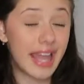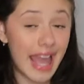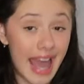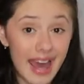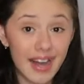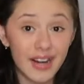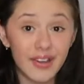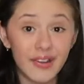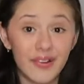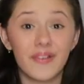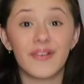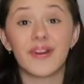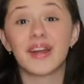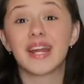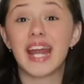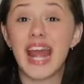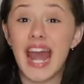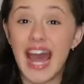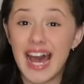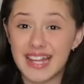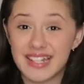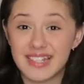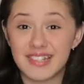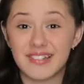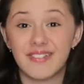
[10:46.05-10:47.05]
category
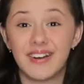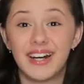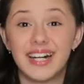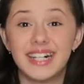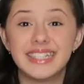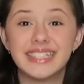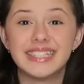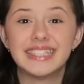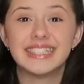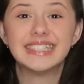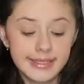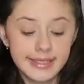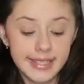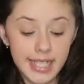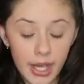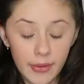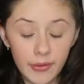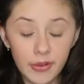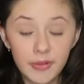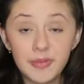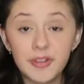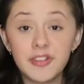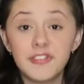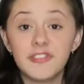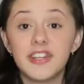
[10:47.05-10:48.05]
as well. Now
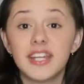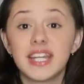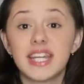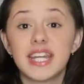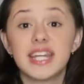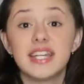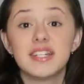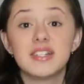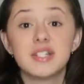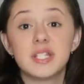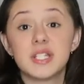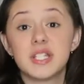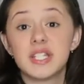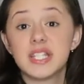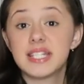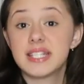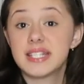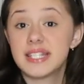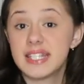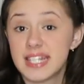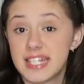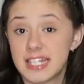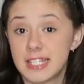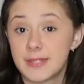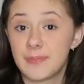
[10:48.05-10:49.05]
we're moving into the
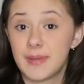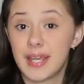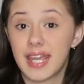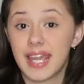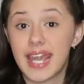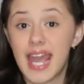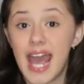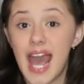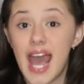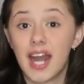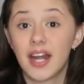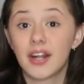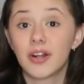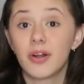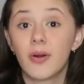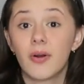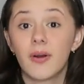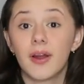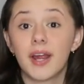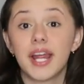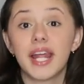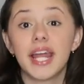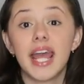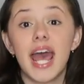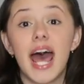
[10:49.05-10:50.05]
sit spin
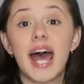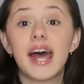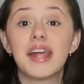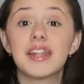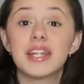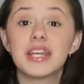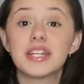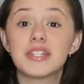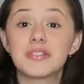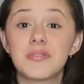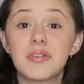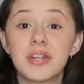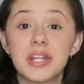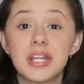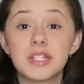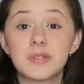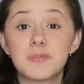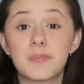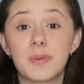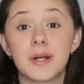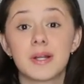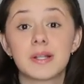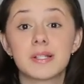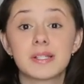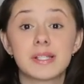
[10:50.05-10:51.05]
category, and this one is
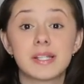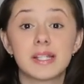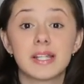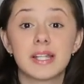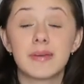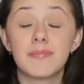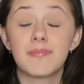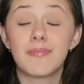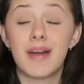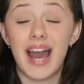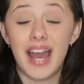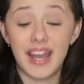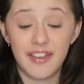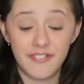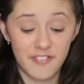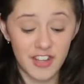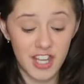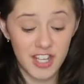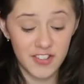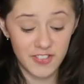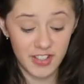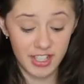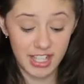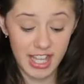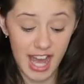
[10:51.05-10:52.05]
personally my
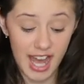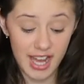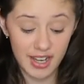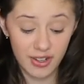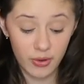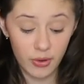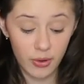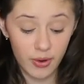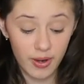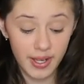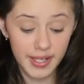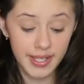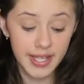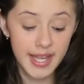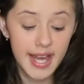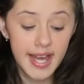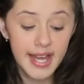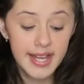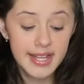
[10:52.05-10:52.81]
favorite category.